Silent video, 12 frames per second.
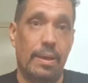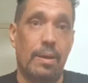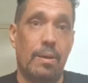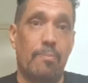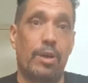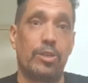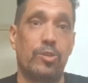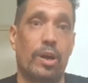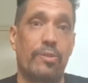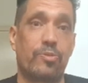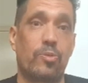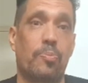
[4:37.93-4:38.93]
but you
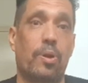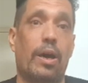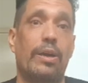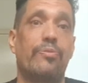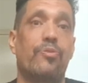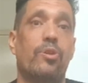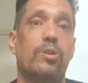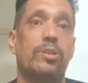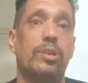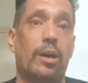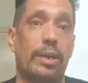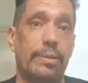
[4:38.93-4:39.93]
have to apply for a
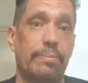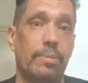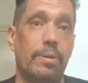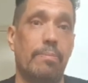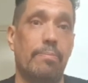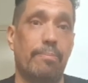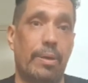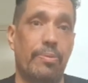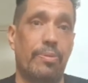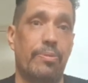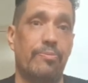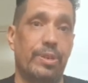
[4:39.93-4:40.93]

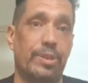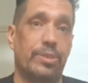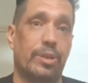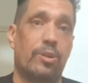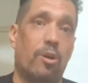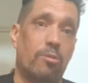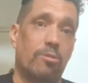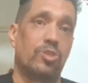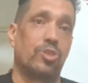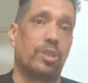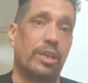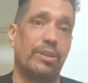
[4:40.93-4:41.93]
9-month visa, long
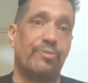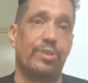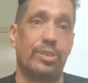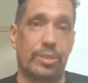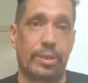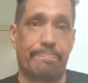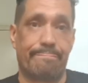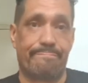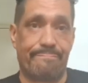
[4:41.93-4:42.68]
stay visa.